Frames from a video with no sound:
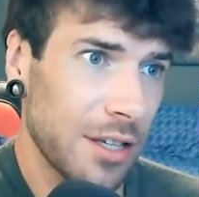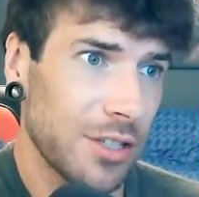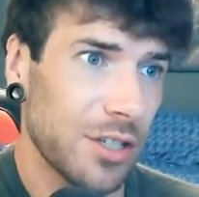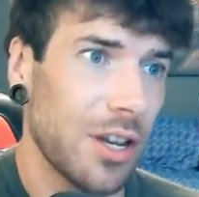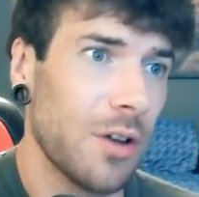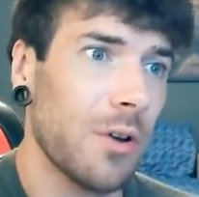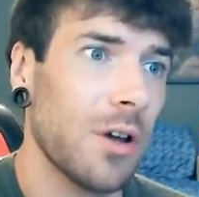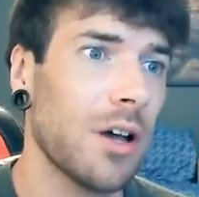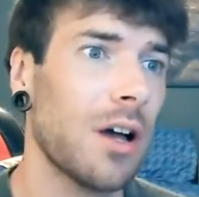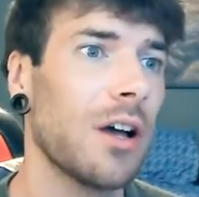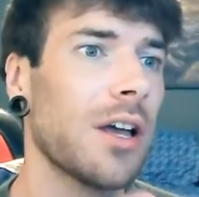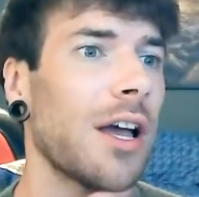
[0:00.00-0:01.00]

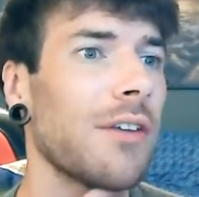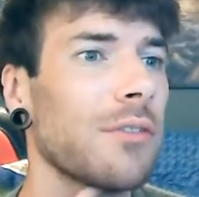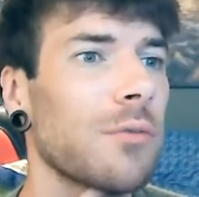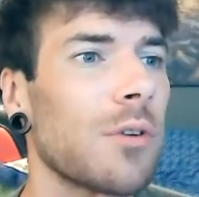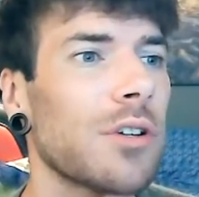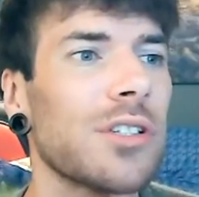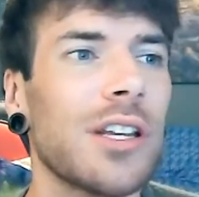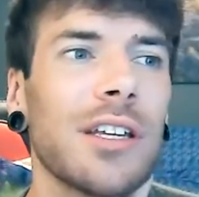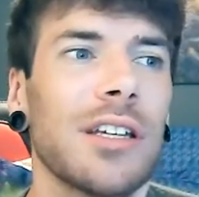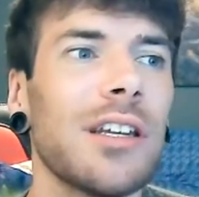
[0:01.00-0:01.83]
Shanoa, I haven't watched any